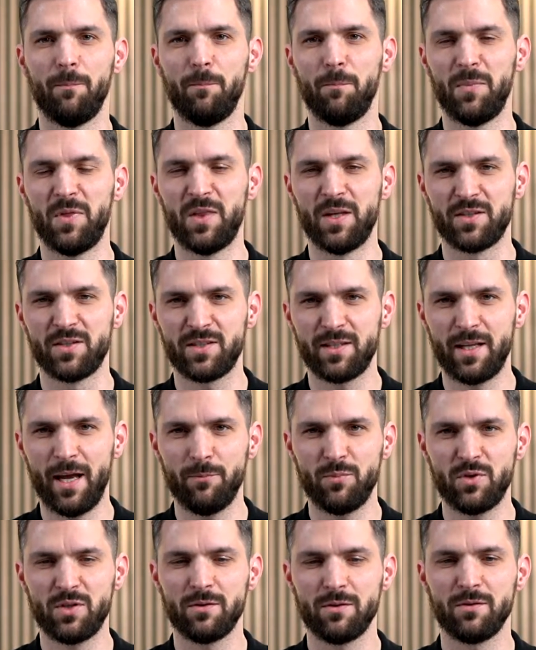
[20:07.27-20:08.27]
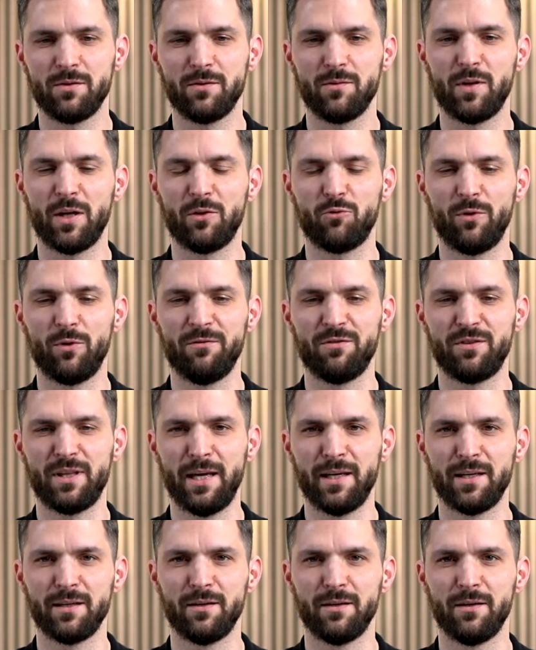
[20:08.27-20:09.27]
the steps that we've
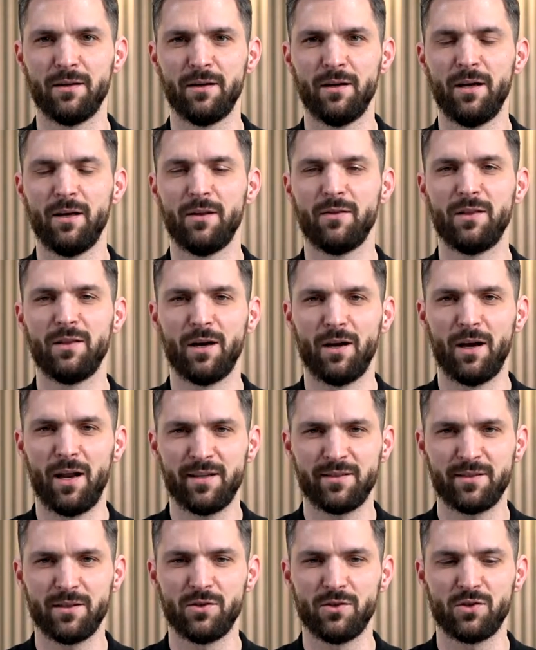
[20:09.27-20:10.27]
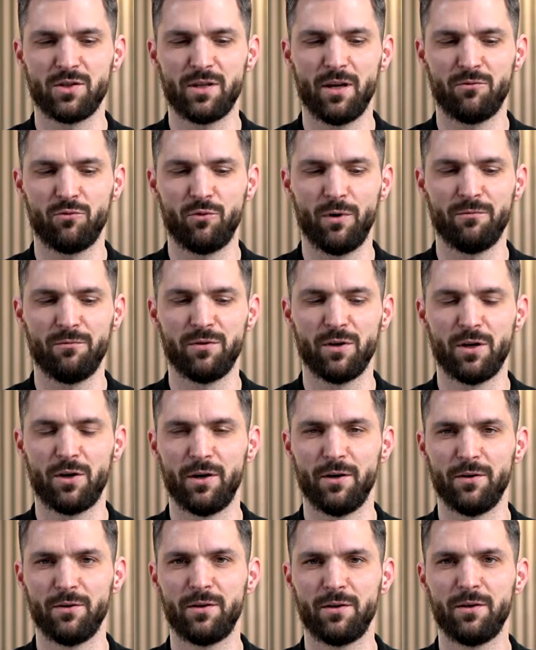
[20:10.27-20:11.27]
taken, the lessons that we've learned.